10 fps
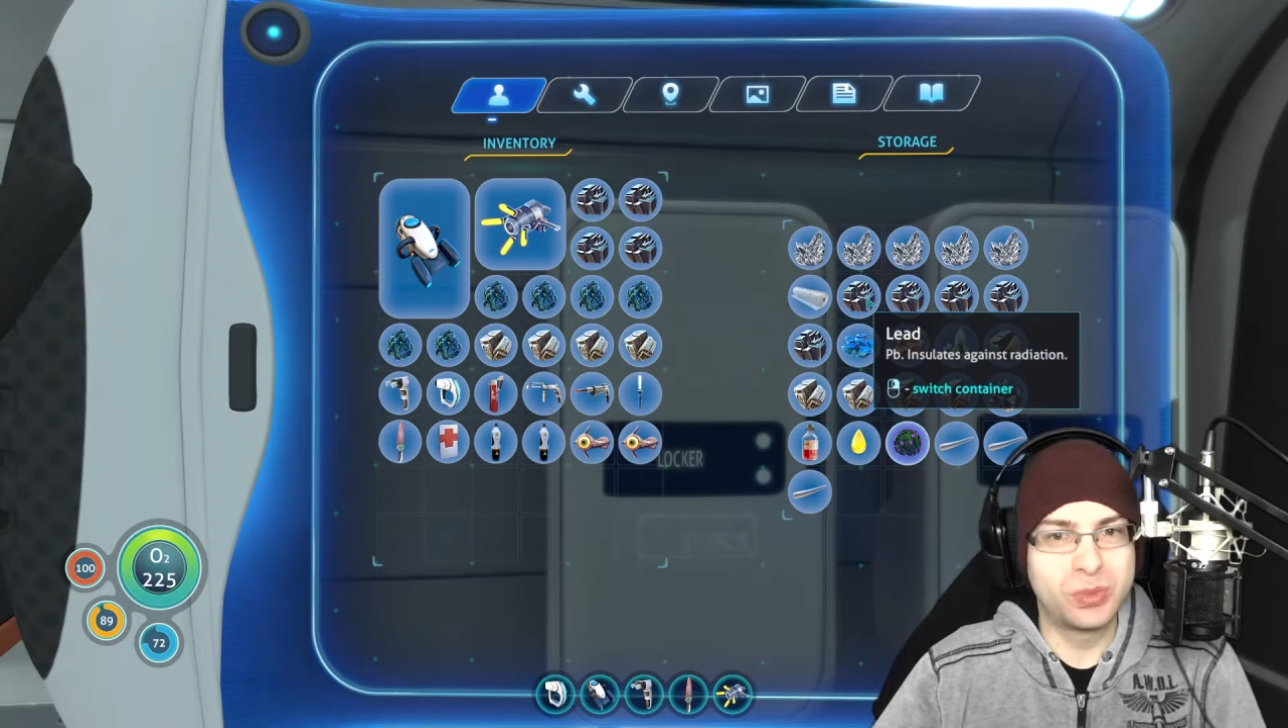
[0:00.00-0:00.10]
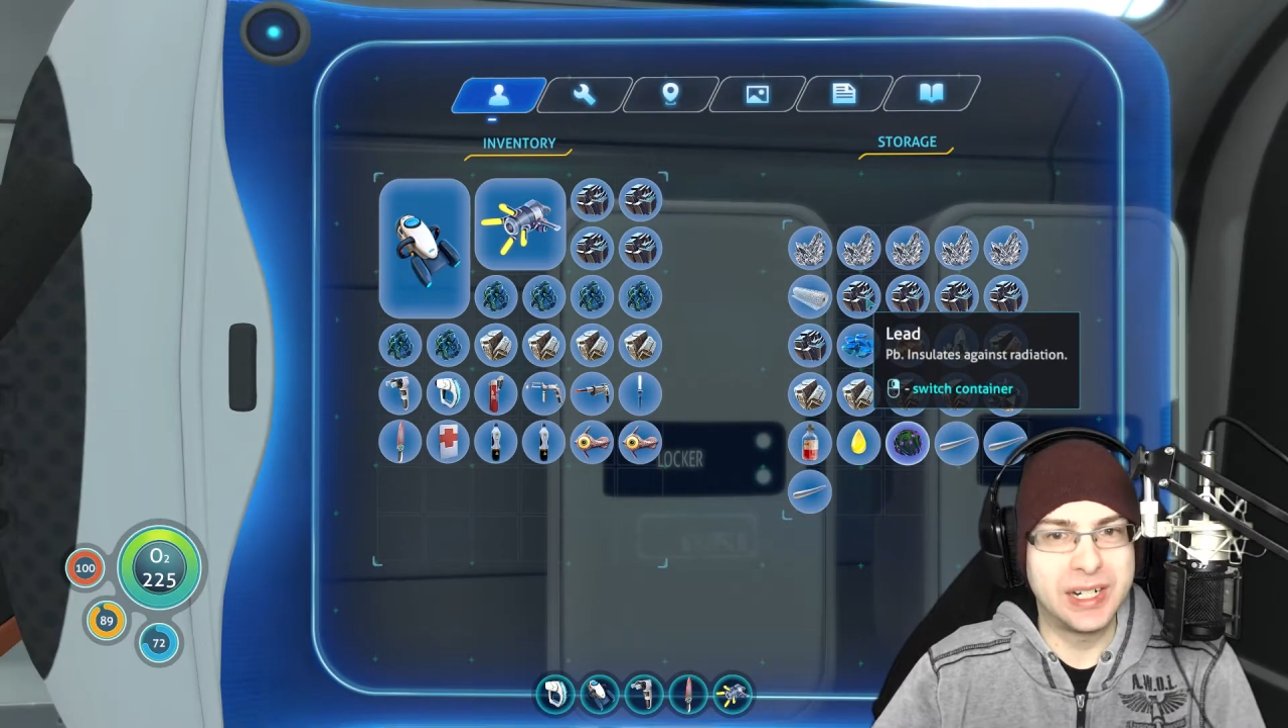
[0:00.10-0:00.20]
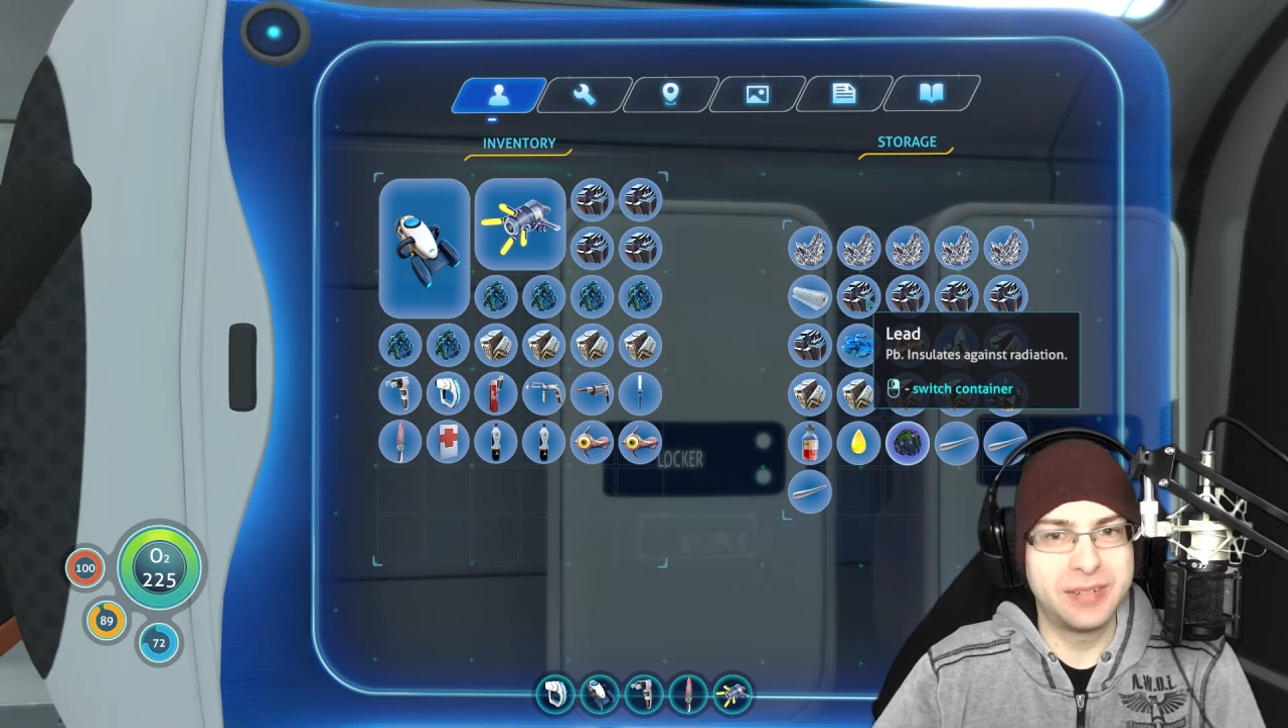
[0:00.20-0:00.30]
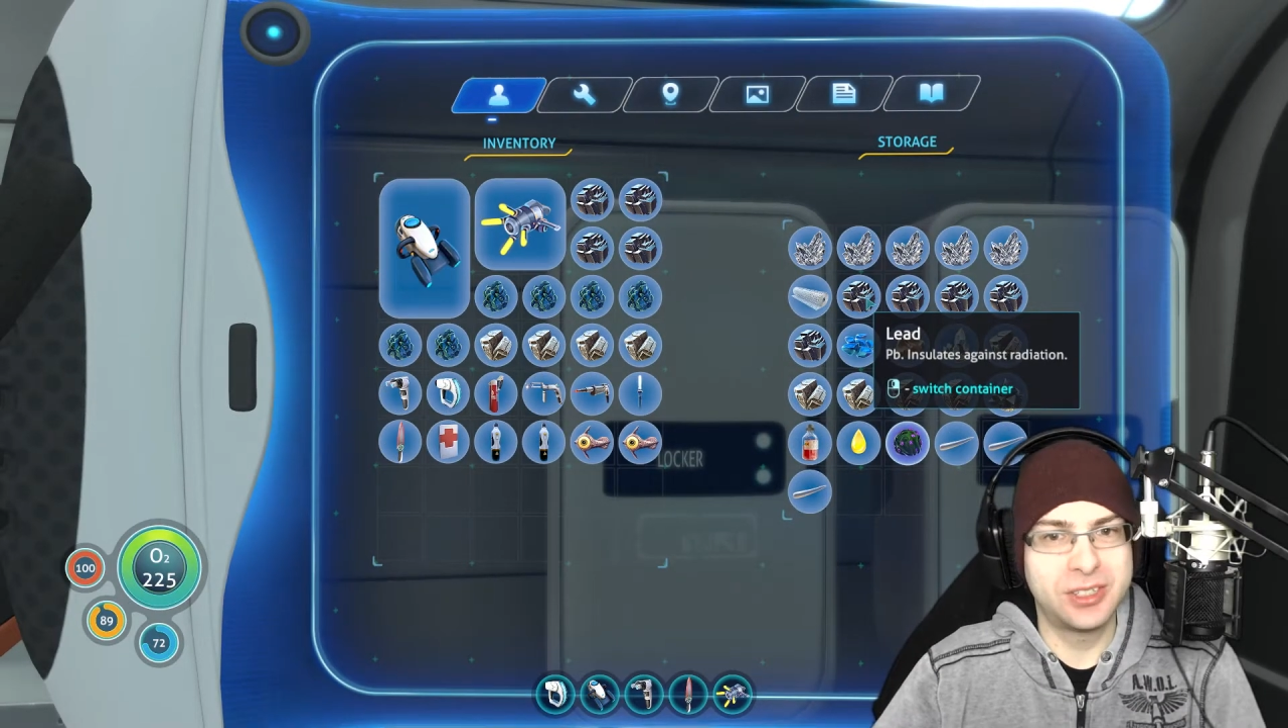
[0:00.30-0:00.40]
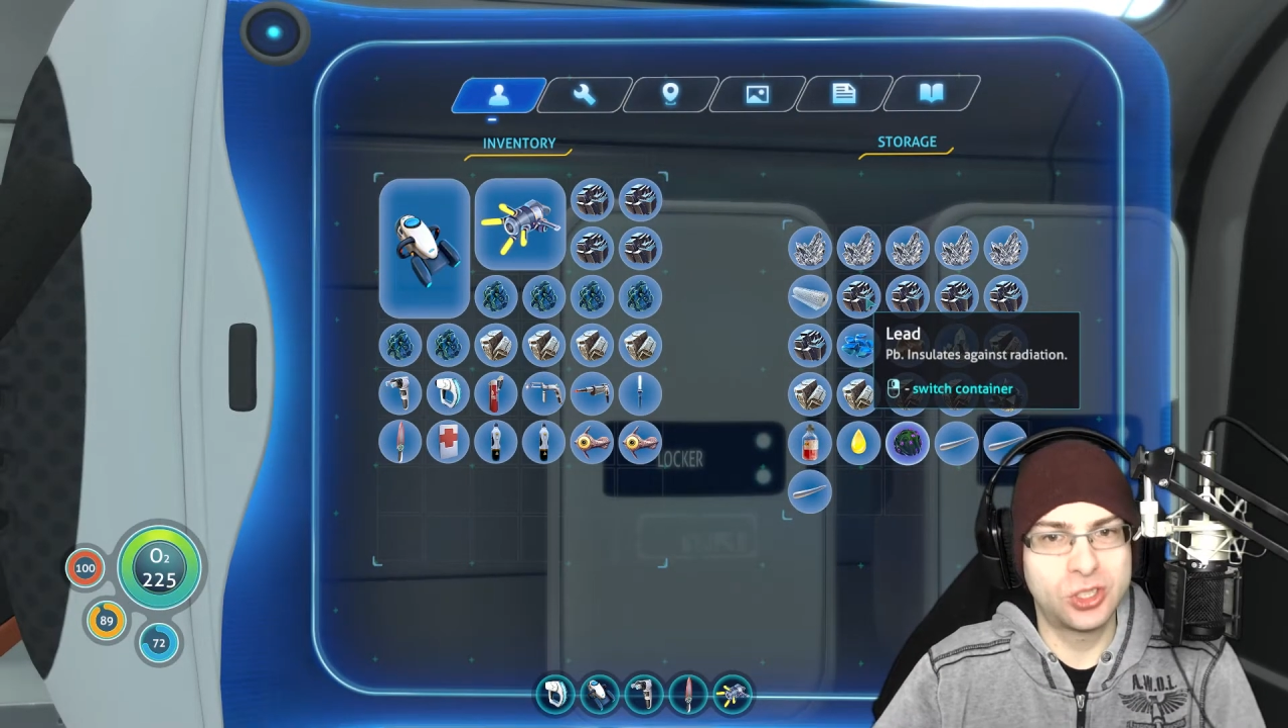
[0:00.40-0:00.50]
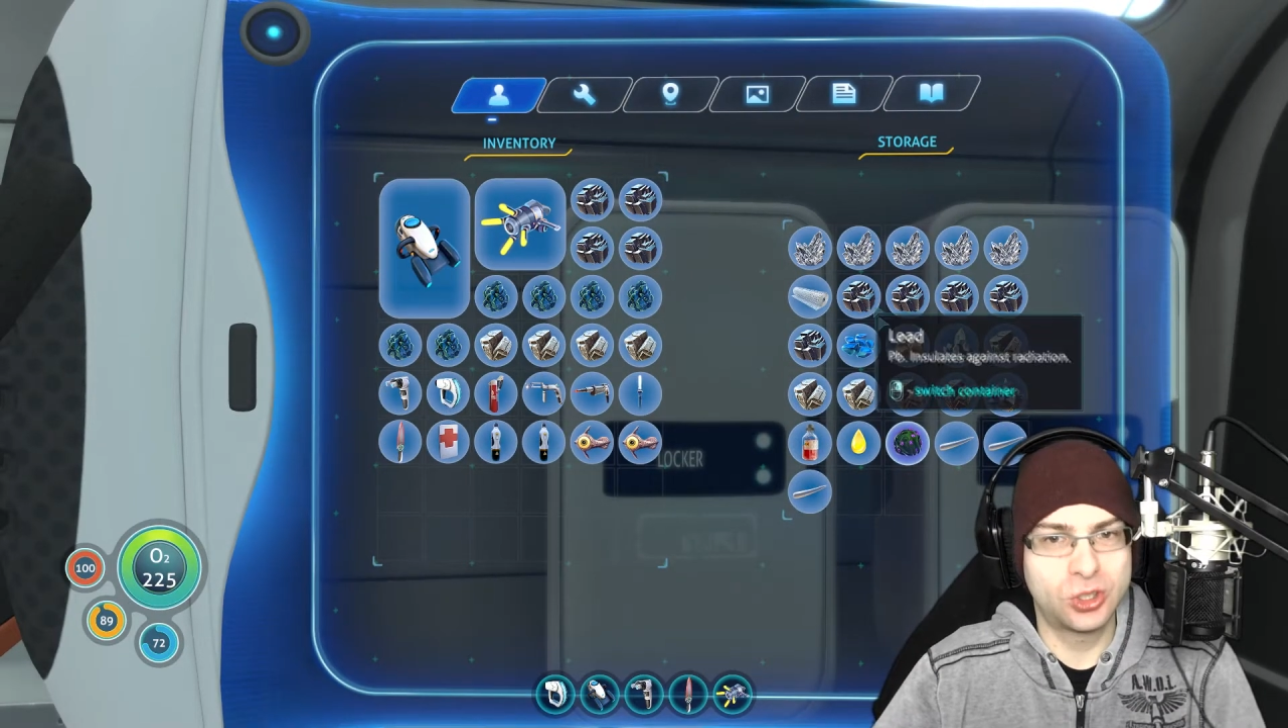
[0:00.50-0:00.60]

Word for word: private